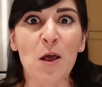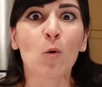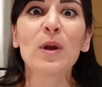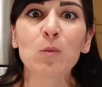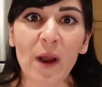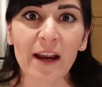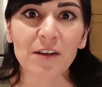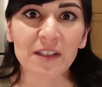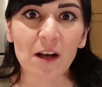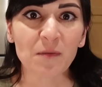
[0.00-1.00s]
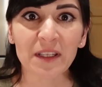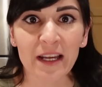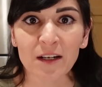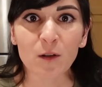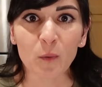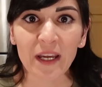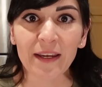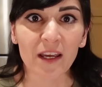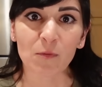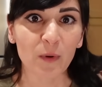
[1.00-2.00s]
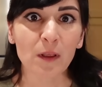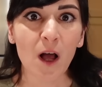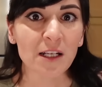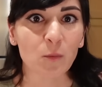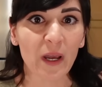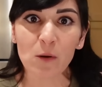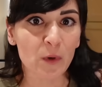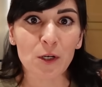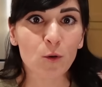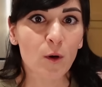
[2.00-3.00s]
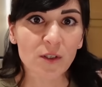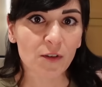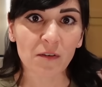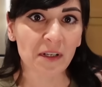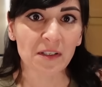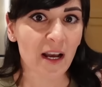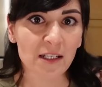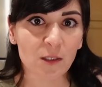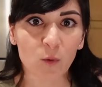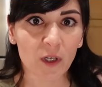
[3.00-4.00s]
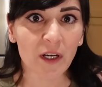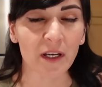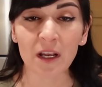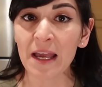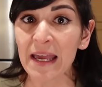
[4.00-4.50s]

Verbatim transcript: We'd weigh ourselves at the end of the week. If we lost weight, we knew those serving sizes were good.